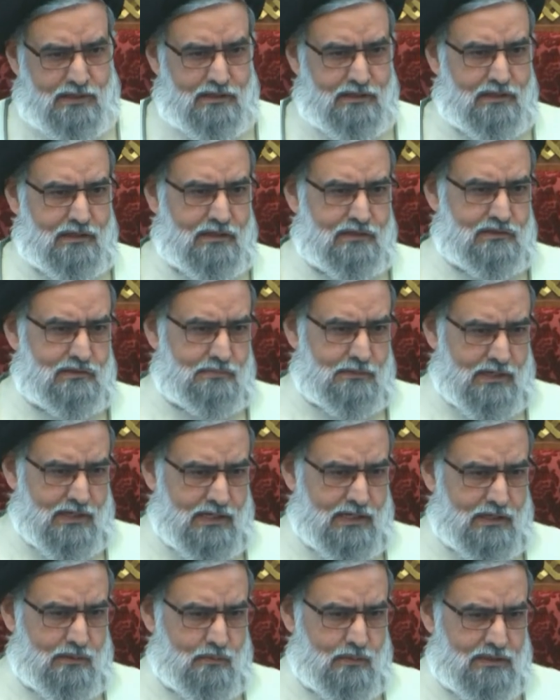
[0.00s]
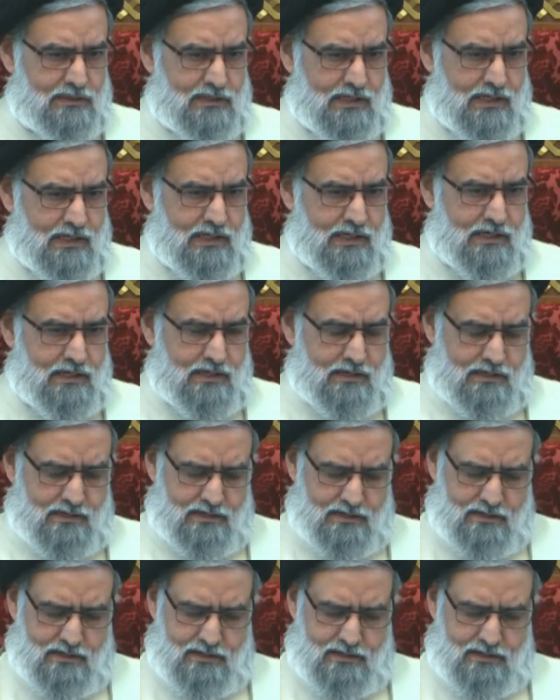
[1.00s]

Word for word: Allah subhanahu wa ta'ala,